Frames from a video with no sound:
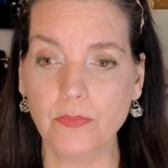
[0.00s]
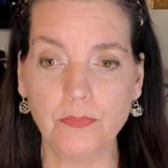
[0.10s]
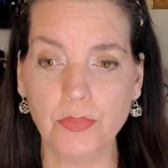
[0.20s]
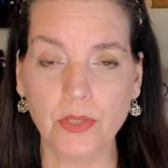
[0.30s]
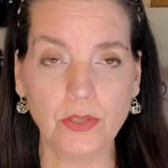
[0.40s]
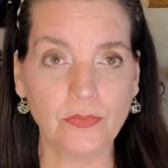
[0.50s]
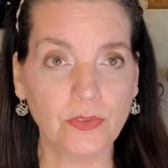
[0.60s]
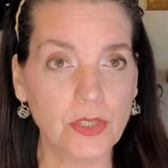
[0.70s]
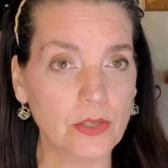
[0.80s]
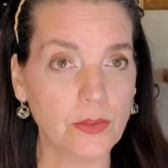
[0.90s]
beautiful
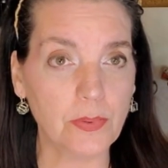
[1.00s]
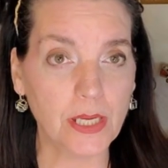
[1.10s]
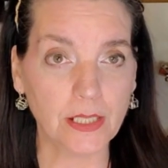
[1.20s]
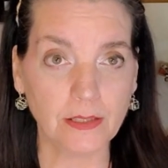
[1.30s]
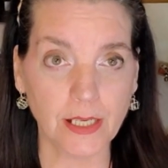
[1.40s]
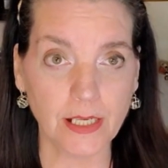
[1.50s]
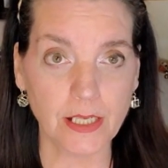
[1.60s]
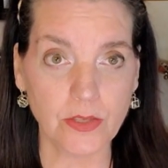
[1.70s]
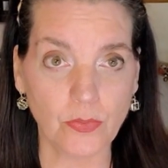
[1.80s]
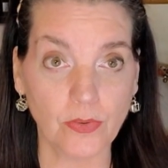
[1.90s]
European
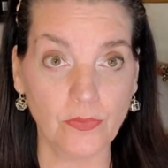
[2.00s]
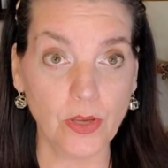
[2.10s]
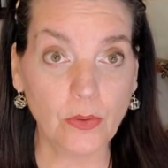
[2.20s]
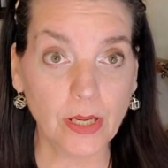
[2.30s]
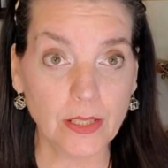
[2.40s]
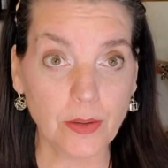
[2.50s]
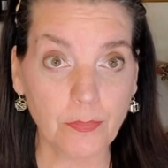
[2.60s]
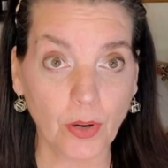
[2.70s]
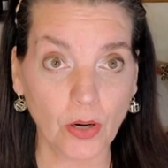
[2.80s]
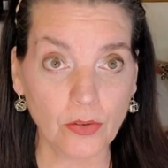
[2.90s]
ladies reviewing the
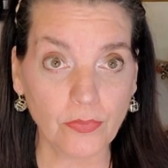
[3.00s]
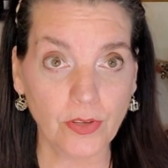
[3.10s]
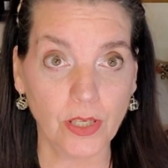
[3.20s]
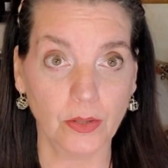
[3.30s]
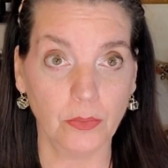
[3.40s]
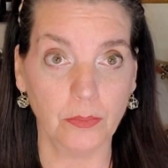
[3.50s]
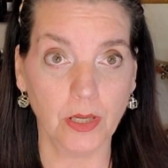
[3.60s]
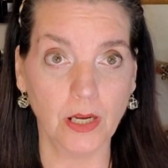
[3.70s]
perfume.